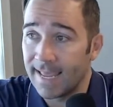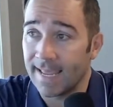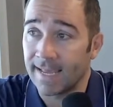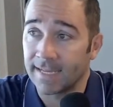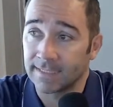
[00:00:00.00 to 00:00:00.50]

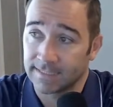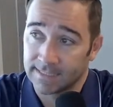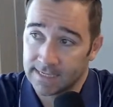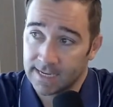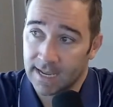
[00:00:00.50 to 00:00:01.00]
And
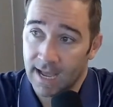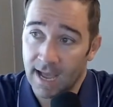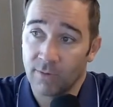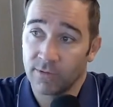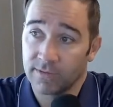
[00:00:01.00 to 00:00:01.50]

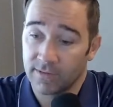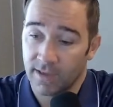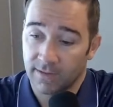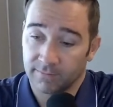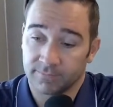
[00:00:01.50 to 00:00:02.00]
I would
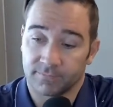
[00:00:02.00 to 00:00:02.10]
say,